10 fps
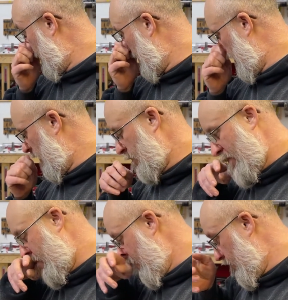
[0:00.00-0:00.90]

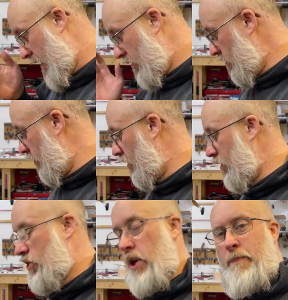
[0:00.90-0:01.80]
Um, they do do a
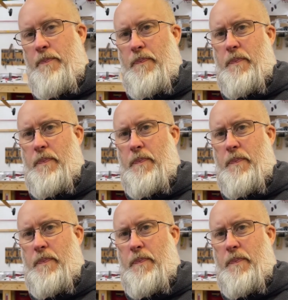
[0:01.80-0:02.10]
good job.